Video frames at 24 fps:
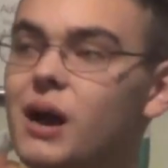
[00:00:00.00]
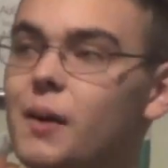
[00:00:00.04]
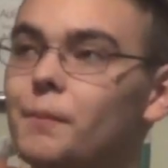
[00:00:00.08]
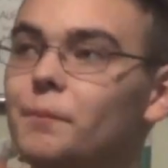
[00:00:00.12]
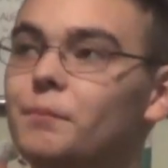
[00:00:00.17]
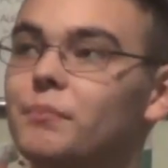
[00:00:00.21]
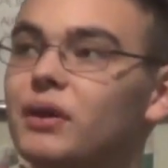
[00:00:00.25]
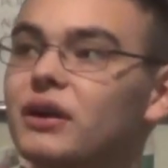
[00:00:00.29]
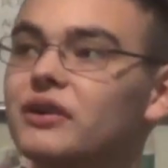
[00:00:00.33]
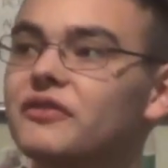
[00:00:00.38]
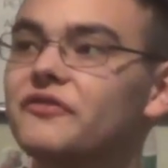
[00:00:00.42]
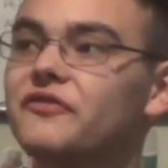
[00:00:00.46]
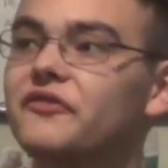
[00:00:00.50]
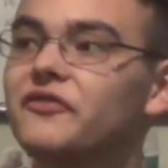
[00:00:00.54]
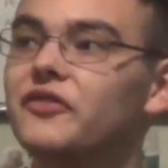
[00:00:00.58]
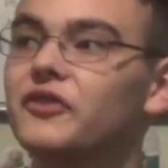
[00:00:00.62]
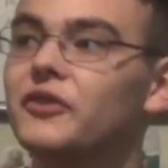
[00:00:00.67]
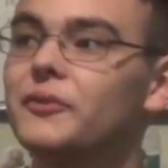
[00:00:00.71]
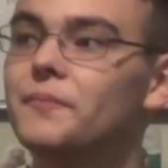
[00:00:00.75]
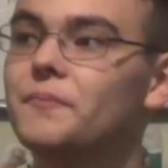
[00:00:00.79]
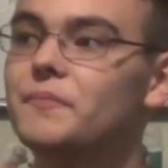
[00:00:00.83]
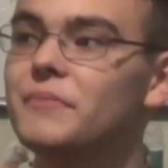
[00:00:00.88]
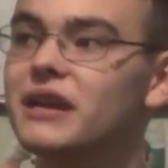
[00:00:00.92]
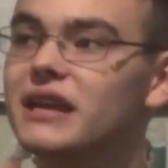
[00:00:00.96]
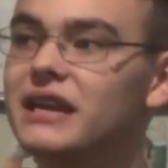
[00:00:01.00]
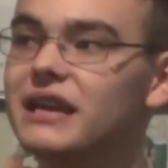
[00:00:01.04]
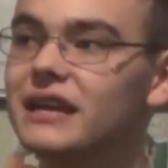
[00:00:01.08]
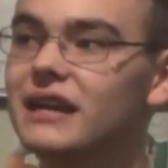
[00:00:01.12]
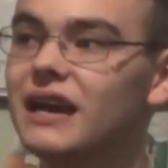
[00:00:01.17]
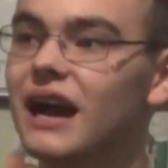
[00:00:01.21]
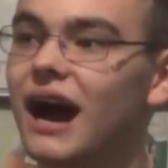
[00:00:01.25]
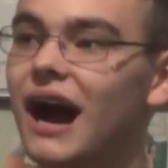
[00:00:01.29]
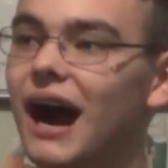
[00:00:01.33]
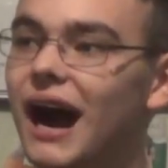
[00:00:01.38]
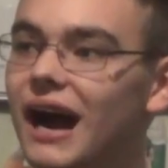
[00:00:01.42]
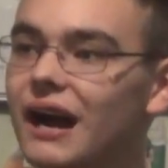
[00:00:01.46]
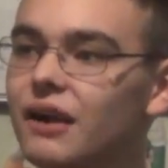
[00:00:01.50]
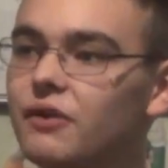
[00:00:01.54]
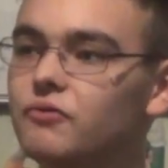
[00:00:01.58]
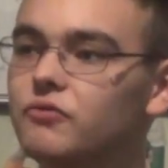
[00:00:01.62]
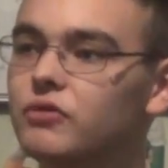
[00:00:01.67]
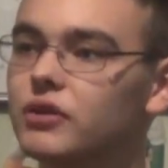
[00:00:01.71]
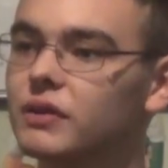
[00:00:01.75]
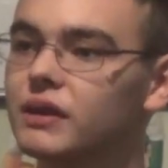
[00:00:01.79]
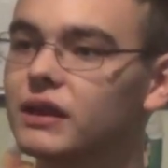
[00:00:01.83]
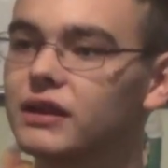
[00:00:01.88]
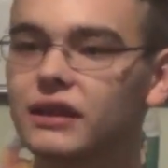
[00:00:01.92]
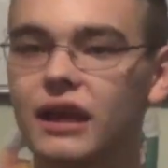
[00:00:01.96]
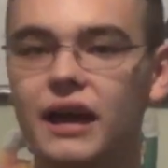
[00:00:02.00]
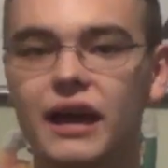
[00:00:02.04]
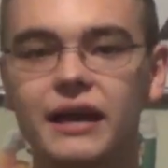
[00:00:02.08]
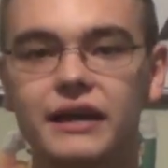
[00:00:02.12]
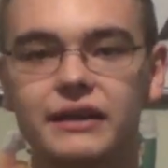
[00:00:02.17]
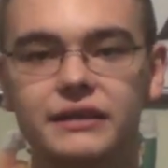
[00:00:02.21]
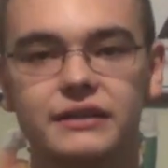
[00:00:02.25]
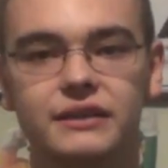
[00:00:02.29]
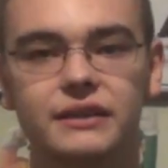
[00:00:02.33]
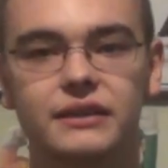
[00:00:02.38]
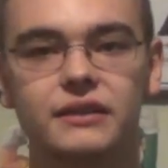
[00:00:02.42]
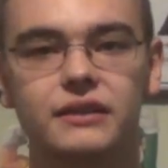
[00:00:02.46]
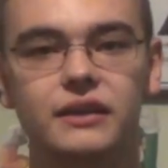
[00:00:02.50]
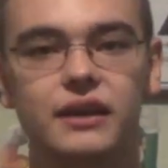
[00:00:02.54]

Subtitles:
But for me, I really liked